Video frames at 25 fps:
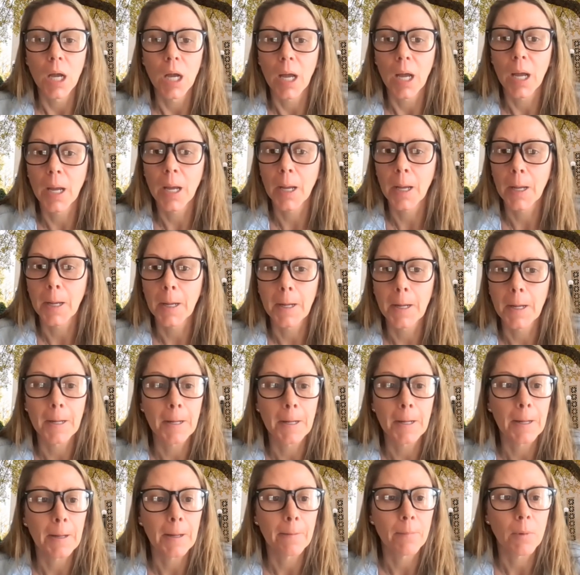
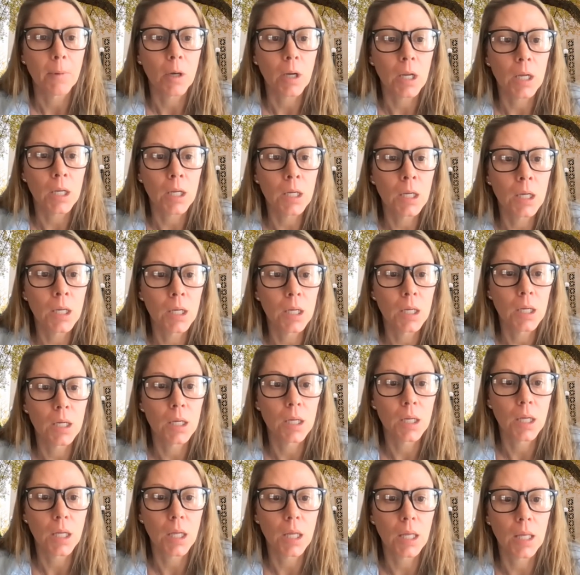Okay.
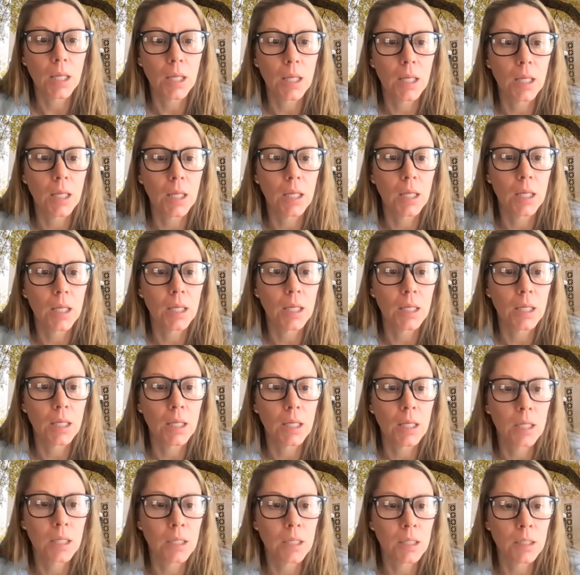And
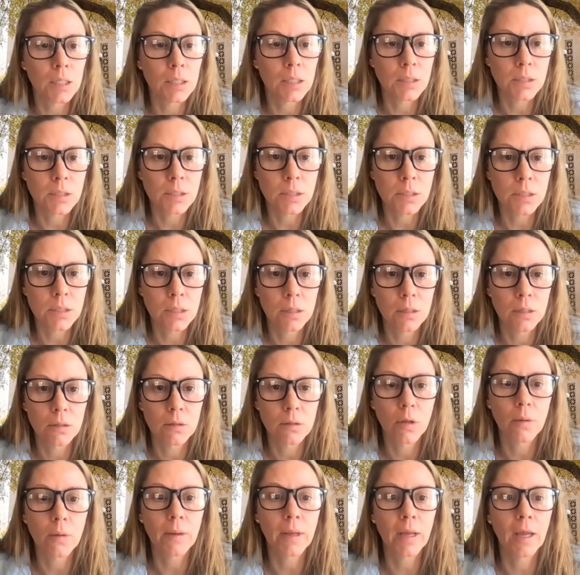
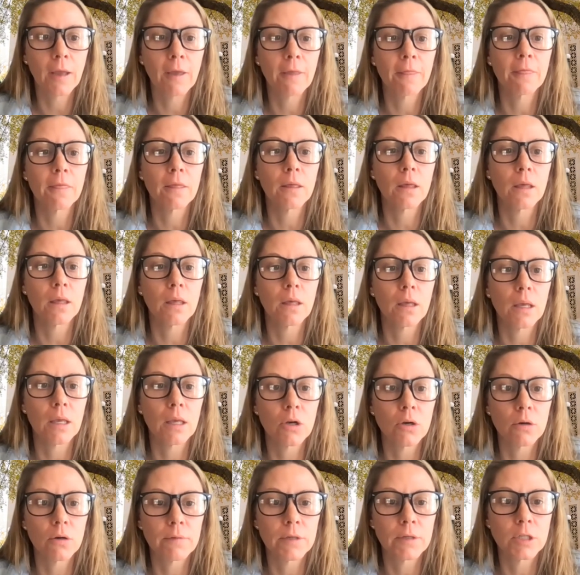locate the
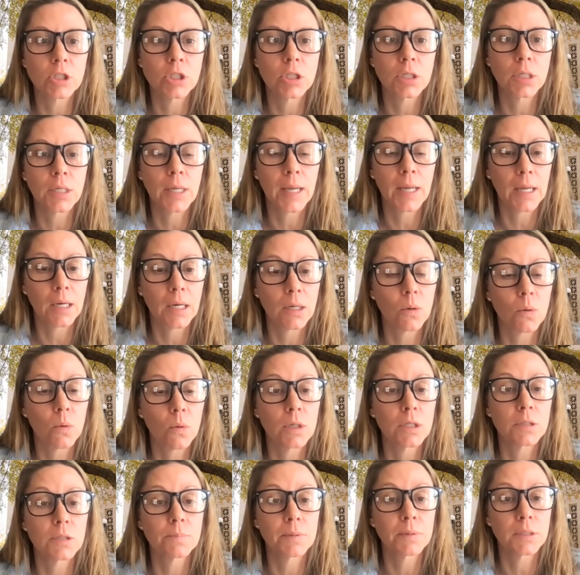intervention
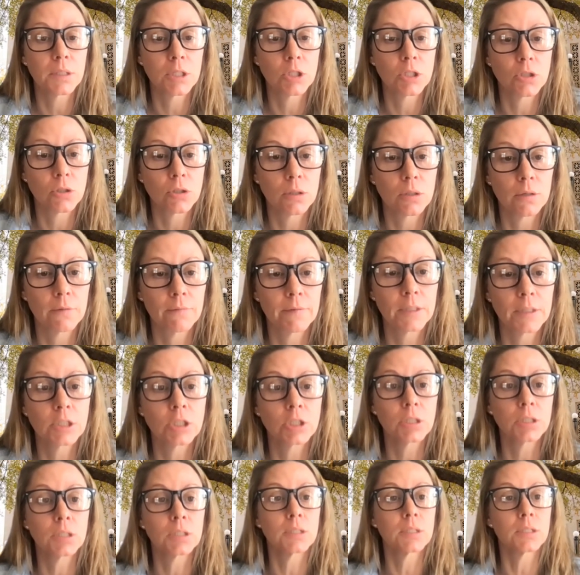categories, potential
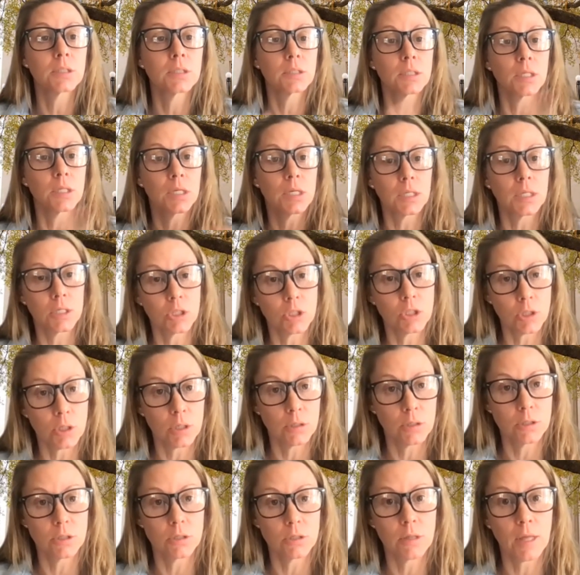interventions. Tina
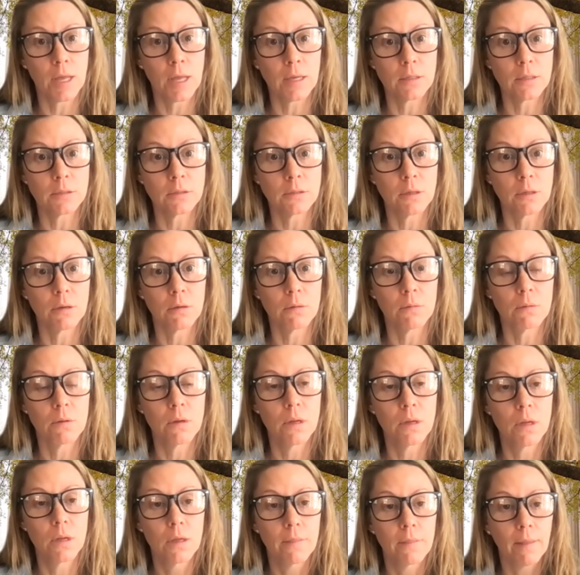showed you that. So
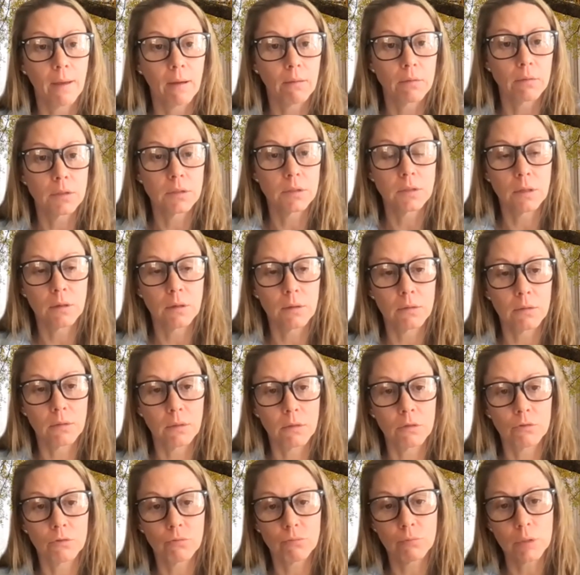that was
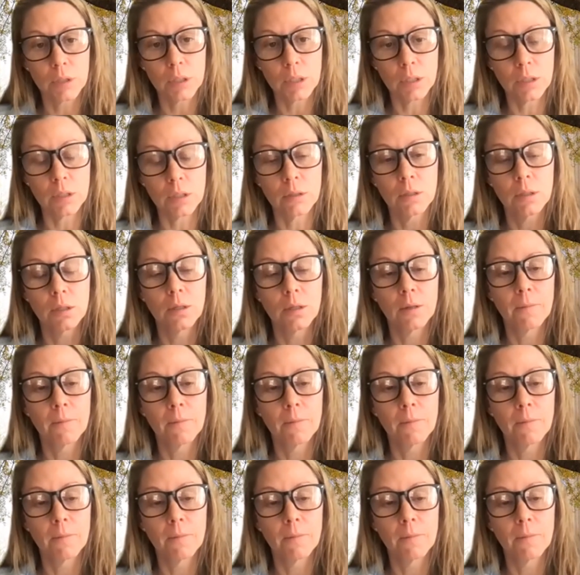the 3